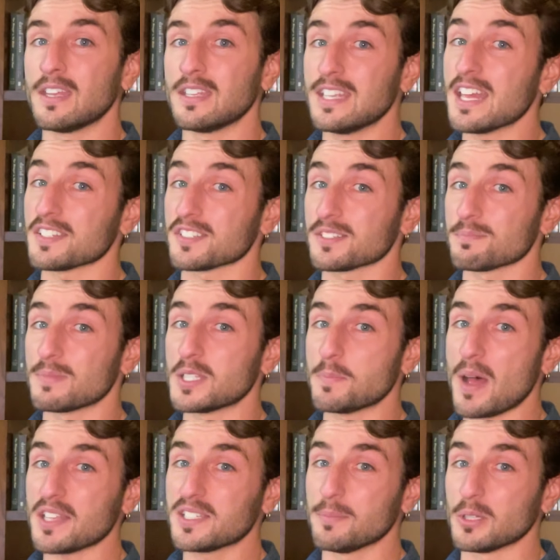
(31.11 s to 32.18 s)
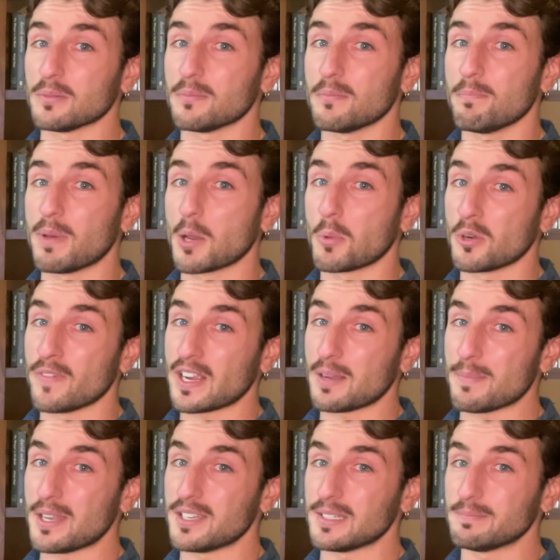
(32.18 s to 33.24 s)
Yes, it's possible, but I wouldn't recommend it.